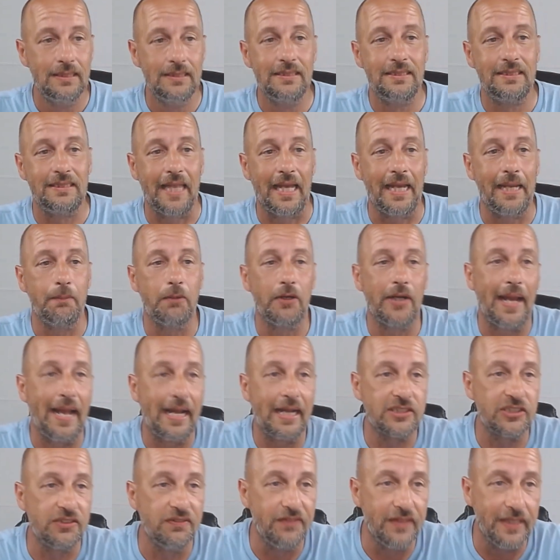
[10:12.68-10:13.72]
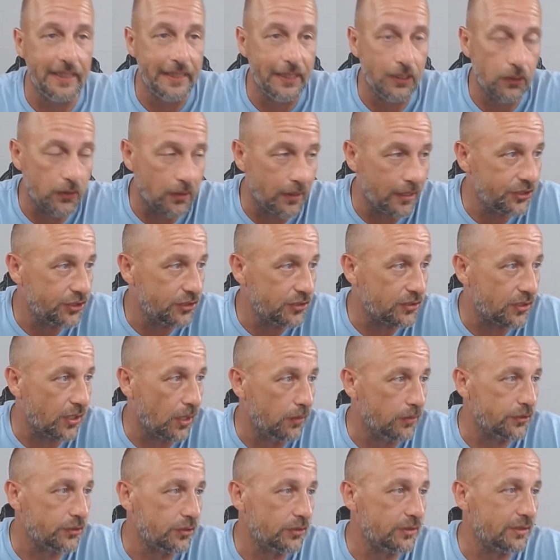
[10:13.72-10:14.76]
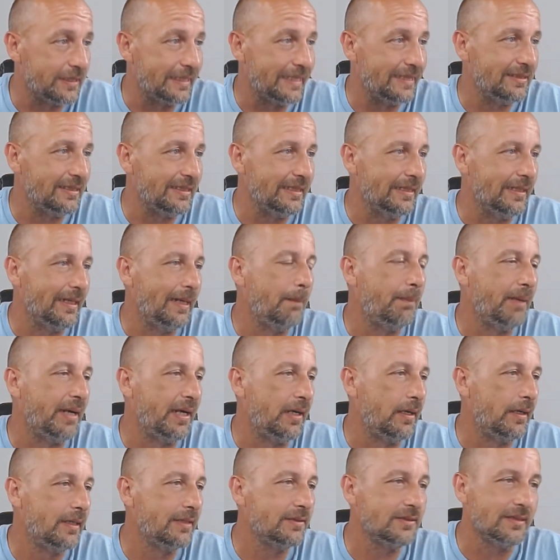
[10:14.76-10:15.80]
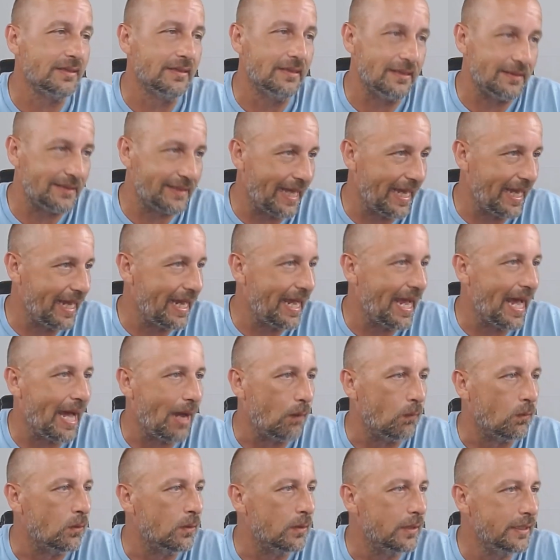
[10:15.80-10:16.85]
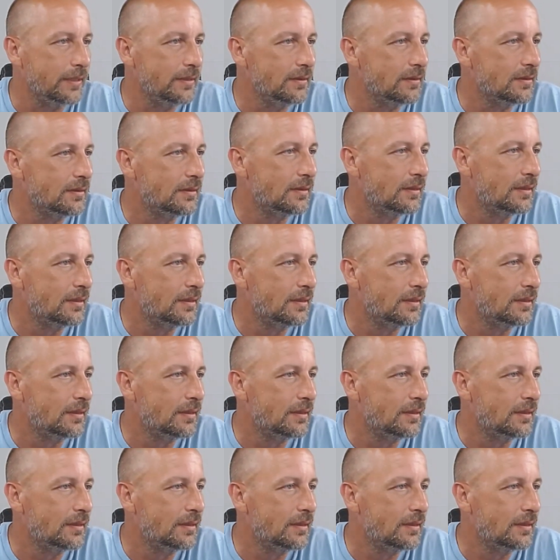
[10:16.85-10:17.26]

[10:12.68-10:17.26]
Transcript: Same reaction video, Crushes Coasters, Disneyland Paris, and it's Kay Atwood.